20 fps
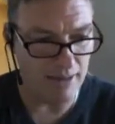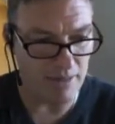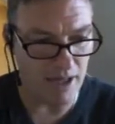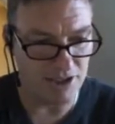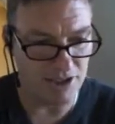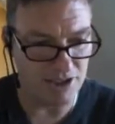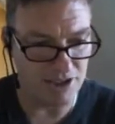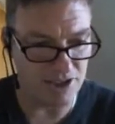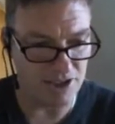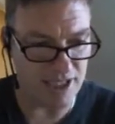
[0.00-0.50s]

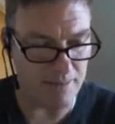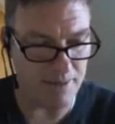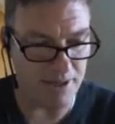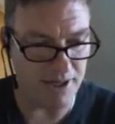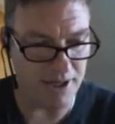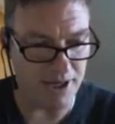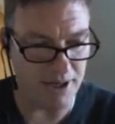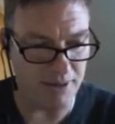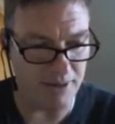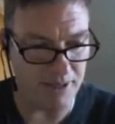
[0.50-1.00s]
I'll
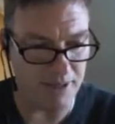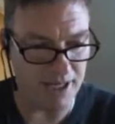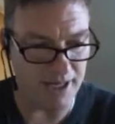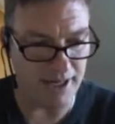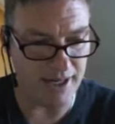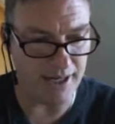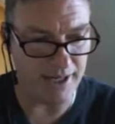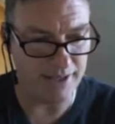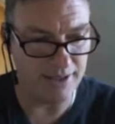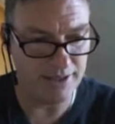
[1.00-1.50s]
just type in here
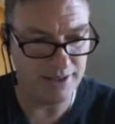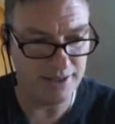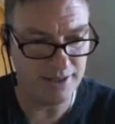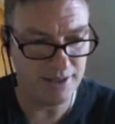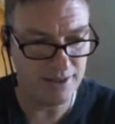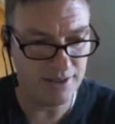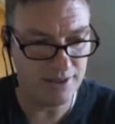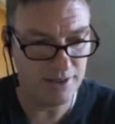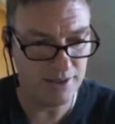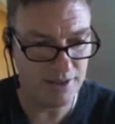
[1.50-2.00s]
meeting
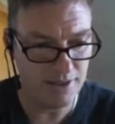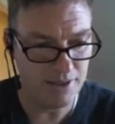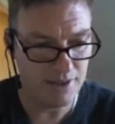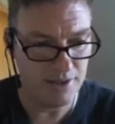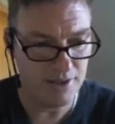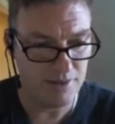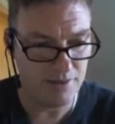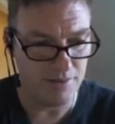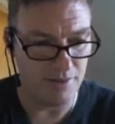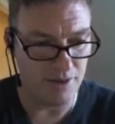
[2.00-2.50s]

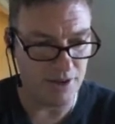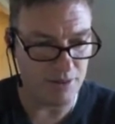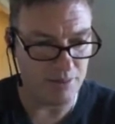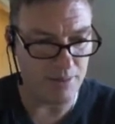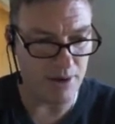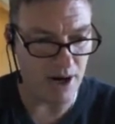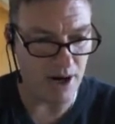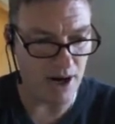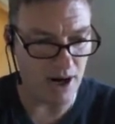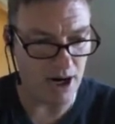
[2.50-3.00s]

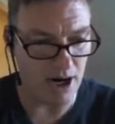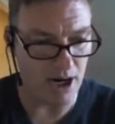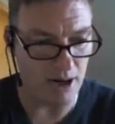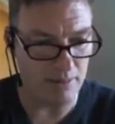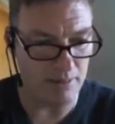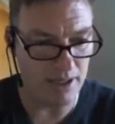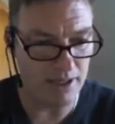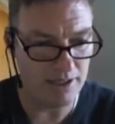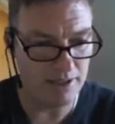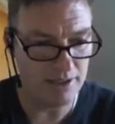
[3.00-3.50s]
with
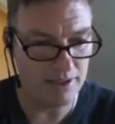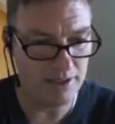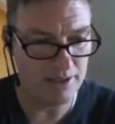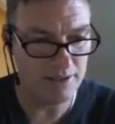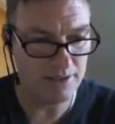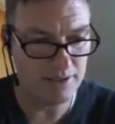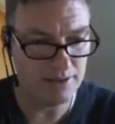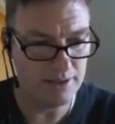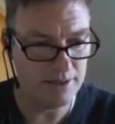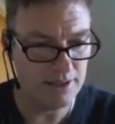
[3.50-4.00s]
Barb.
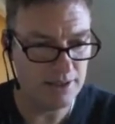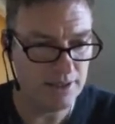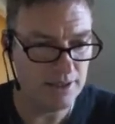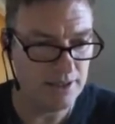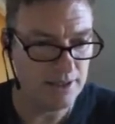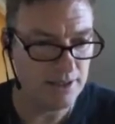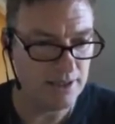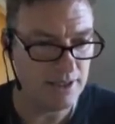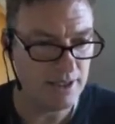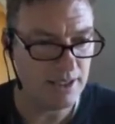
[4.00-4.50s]

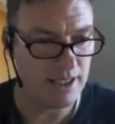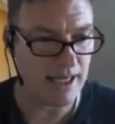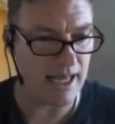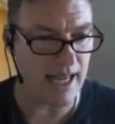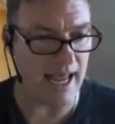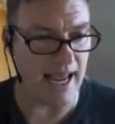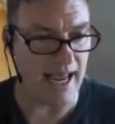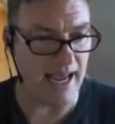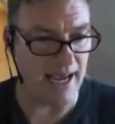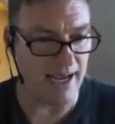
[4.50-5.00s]

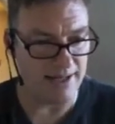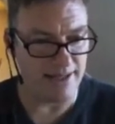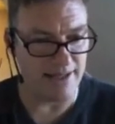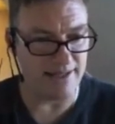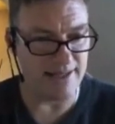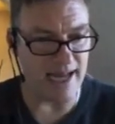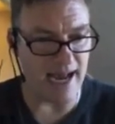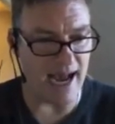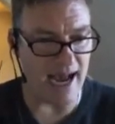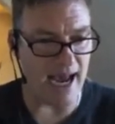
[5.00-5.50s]
And the
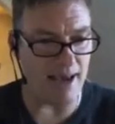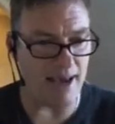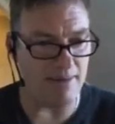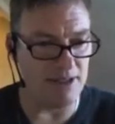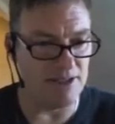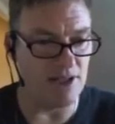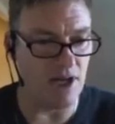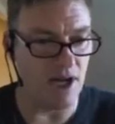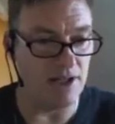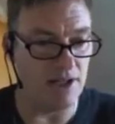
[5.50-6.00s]
time is
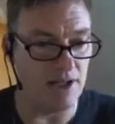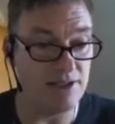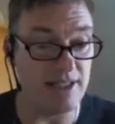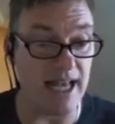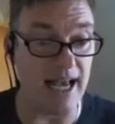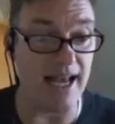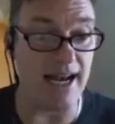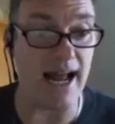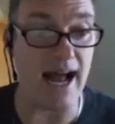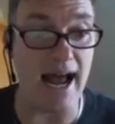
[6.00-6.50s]
all
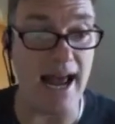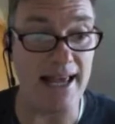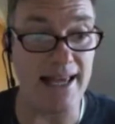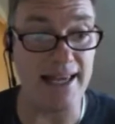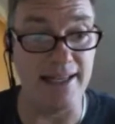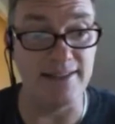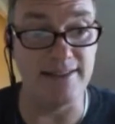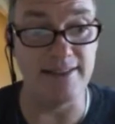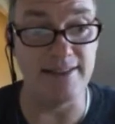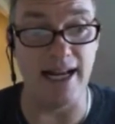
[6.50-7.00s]
set. I
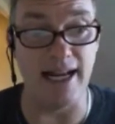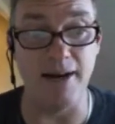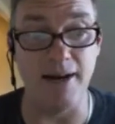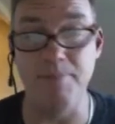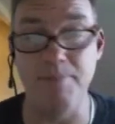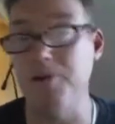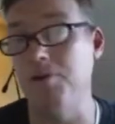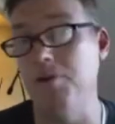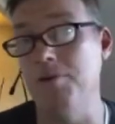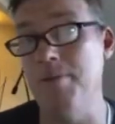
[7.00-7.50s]
can set up
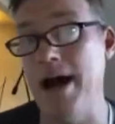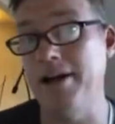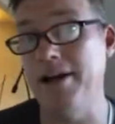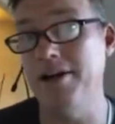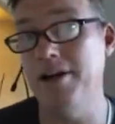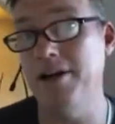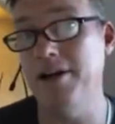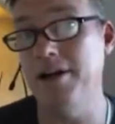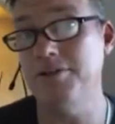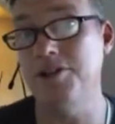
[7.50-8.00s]
the
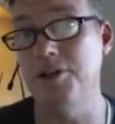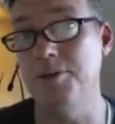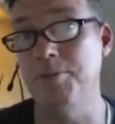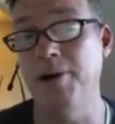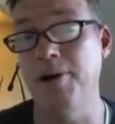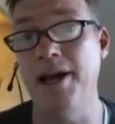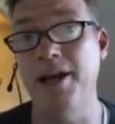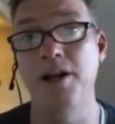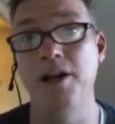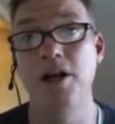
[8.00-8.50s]
reminder. So the
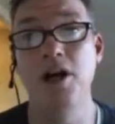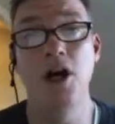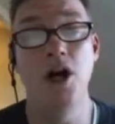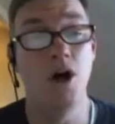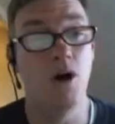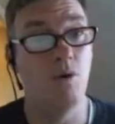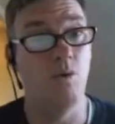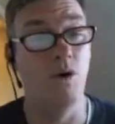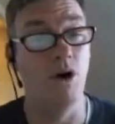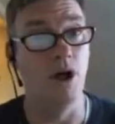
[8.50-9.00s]
brain
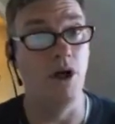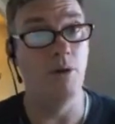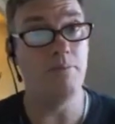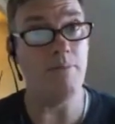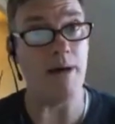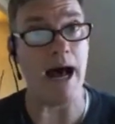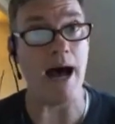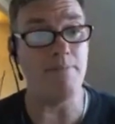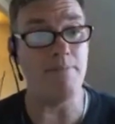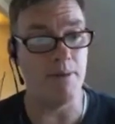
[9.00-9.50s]
will
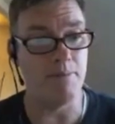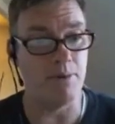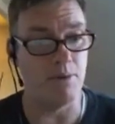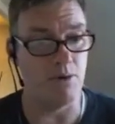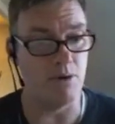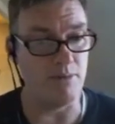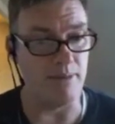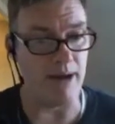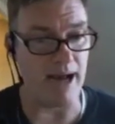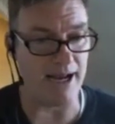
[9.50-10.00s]
pop up a
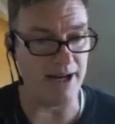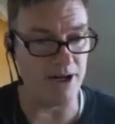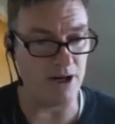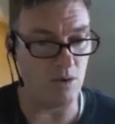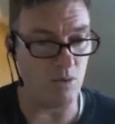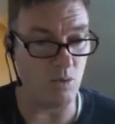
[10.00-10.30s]
reminder.